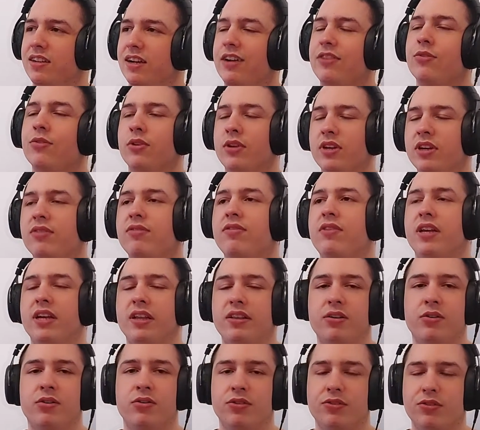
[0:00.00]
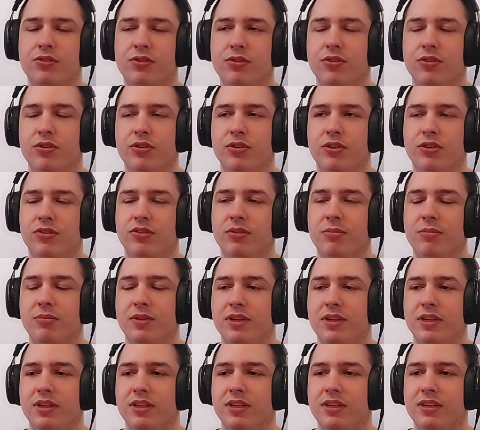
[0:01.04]
I don't know if they had their own studio or
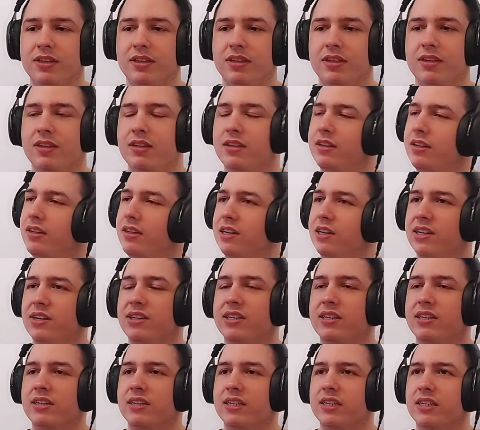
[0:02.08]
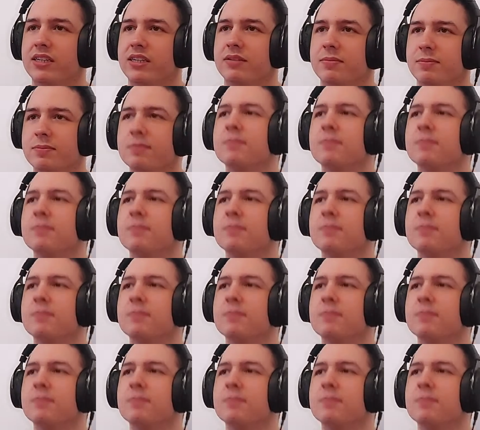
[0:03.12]
something. Okay, okay.